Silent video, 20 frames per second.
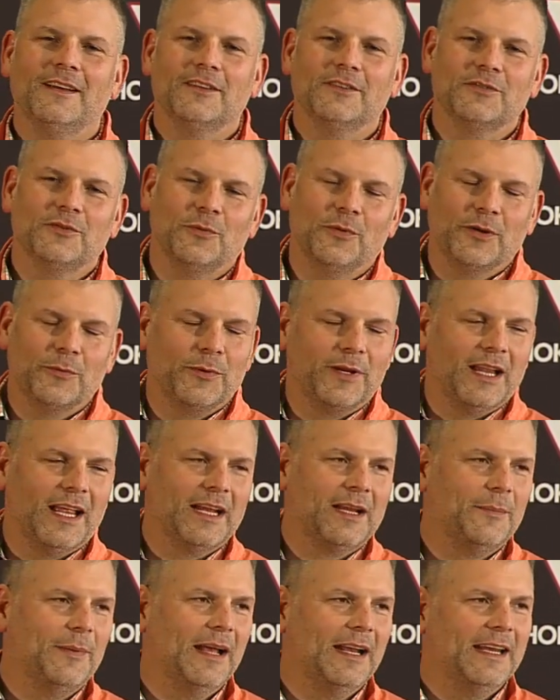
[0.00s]
So what did we
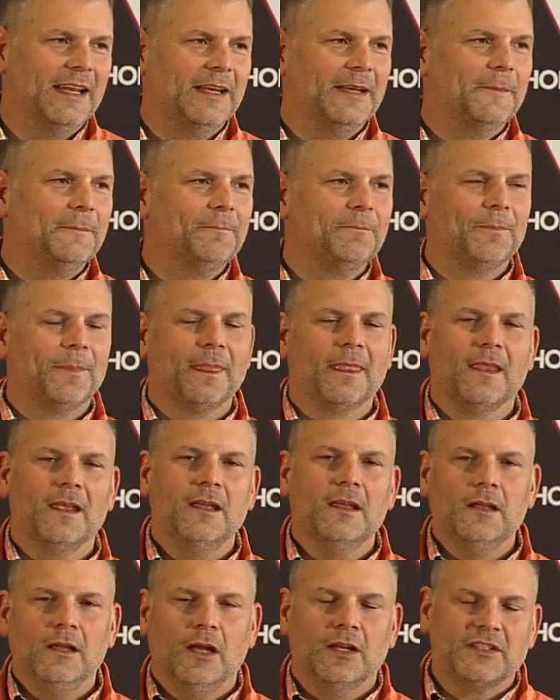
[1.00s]
like about Hendon?
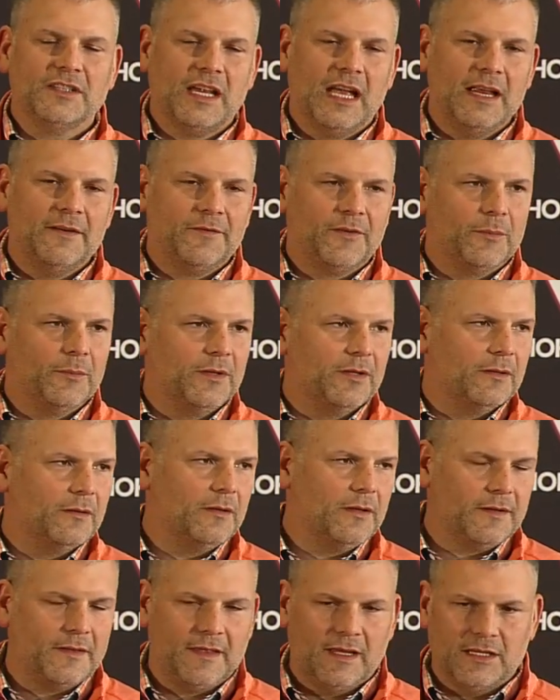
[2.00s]
Aside from
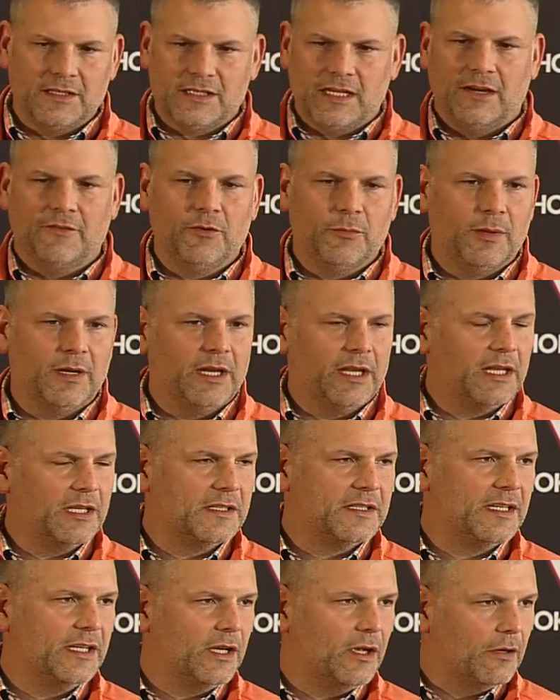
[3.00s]
the things that everybody can
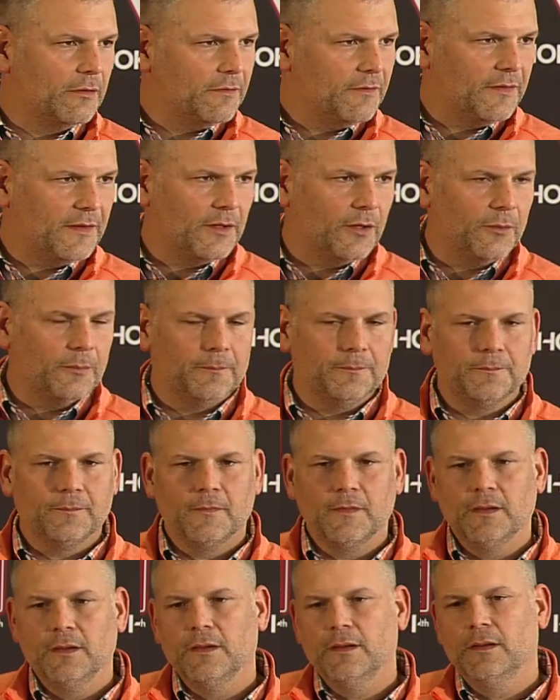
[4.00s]
see on film,
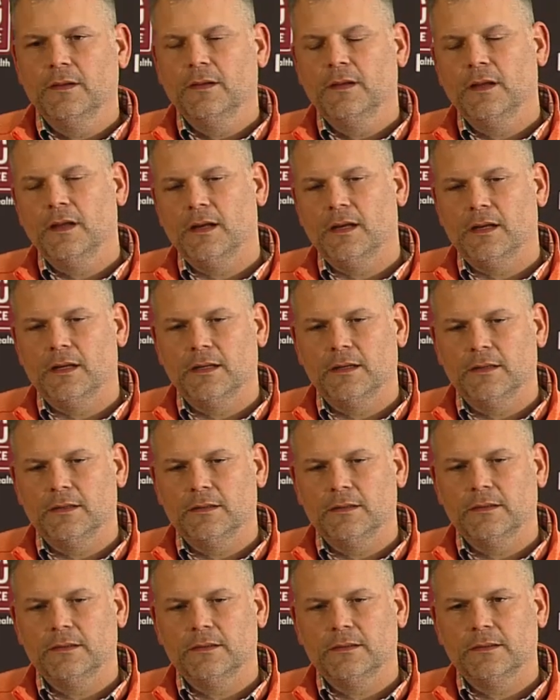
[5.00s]

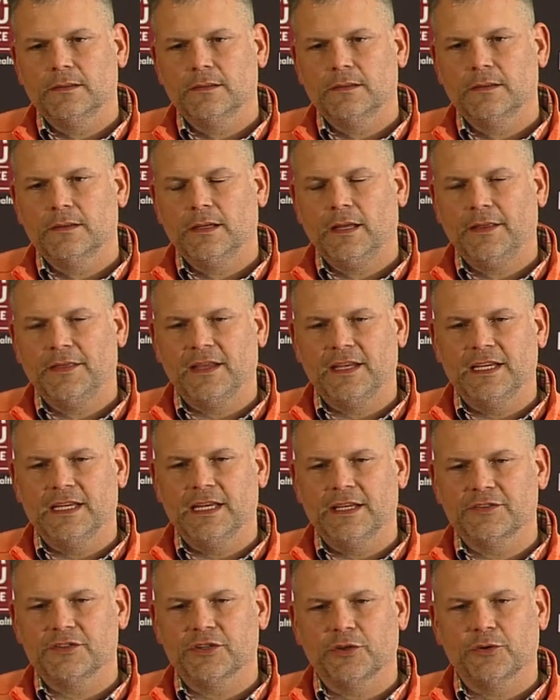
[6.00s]
I think he
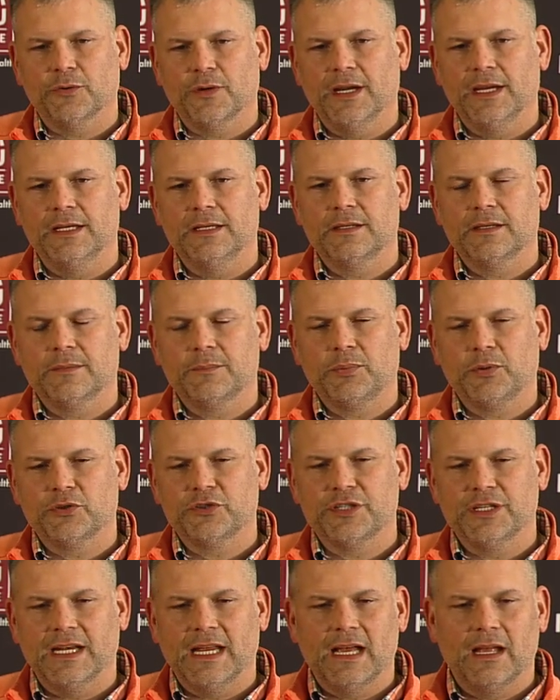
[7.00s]
has a great
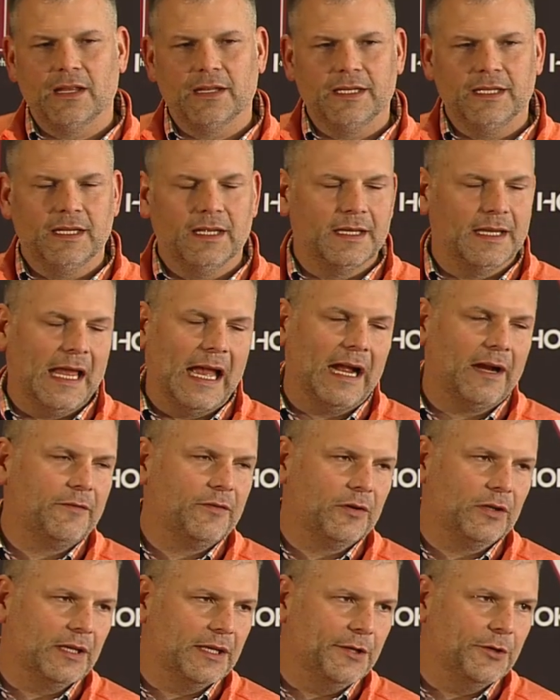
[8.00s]
personality, a knack
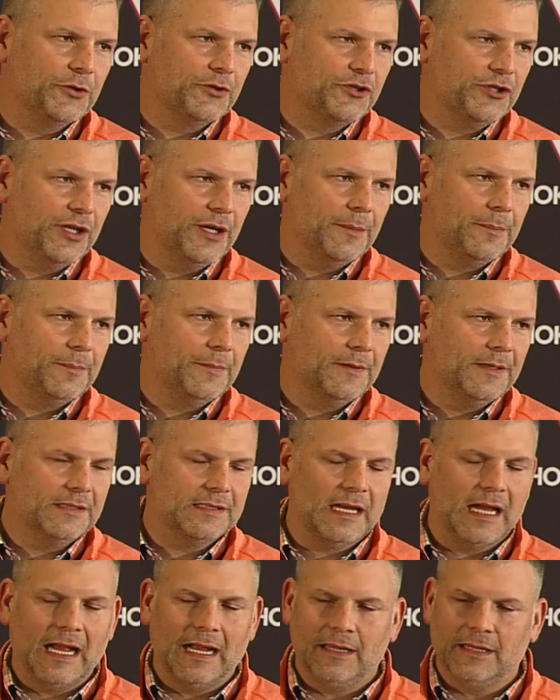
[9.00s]
for leadership. He's
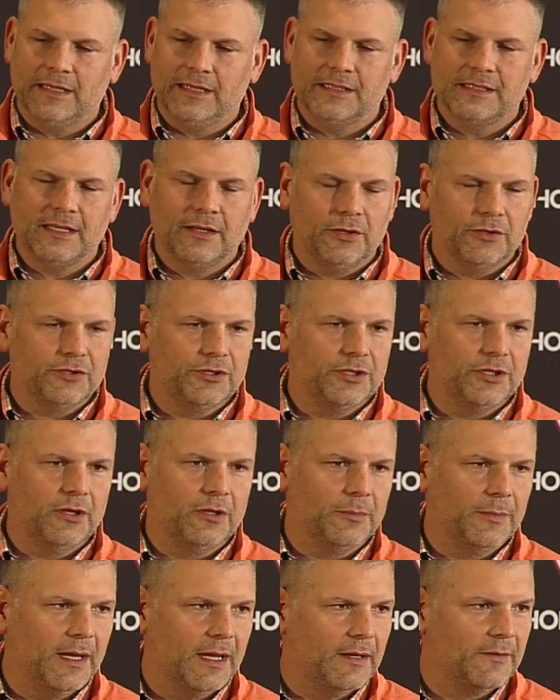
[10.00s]
a highly intelligent
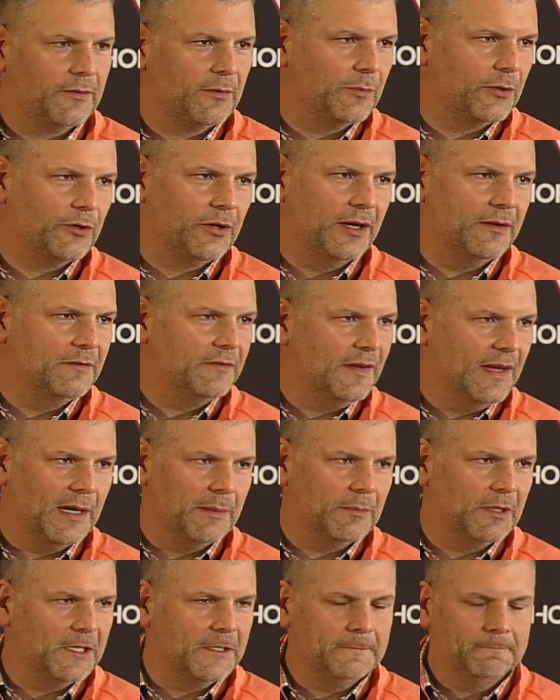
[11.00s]
young man from a great
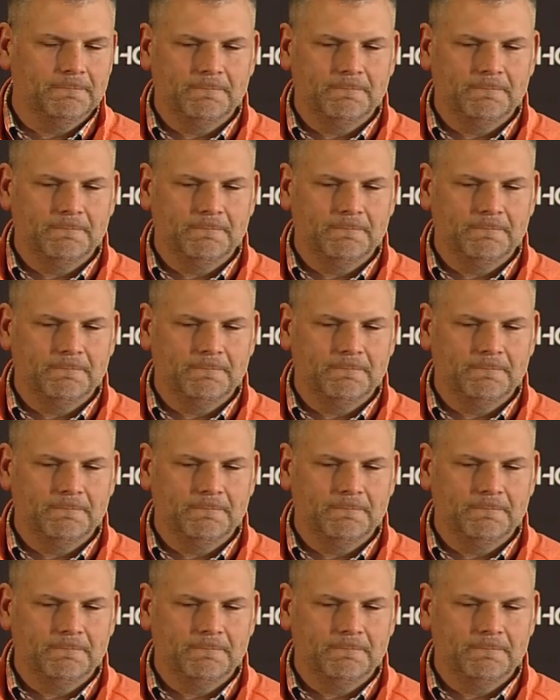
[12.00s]
family.